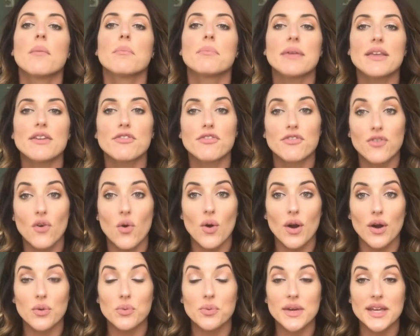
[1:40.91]

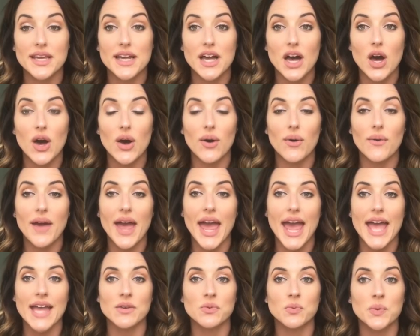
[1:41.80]
before we go
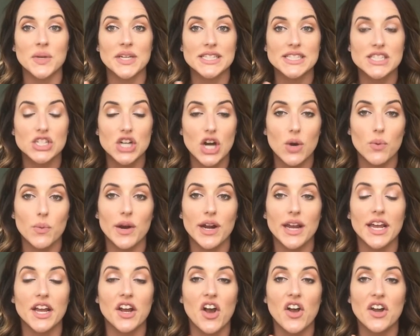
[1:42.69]
and we start
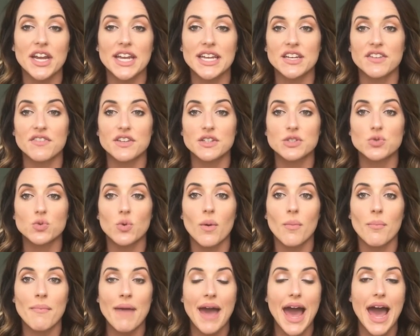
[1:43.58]
working on
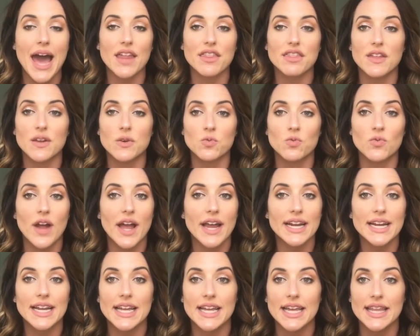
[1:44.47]
individual math and
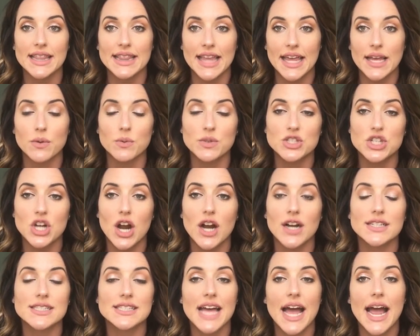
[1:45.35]
writing and language
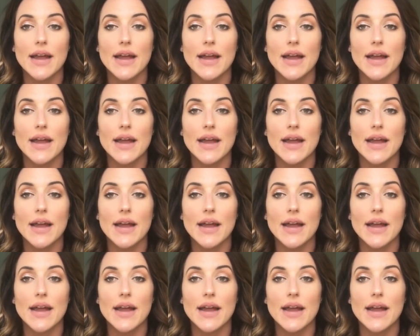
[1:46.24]
arts.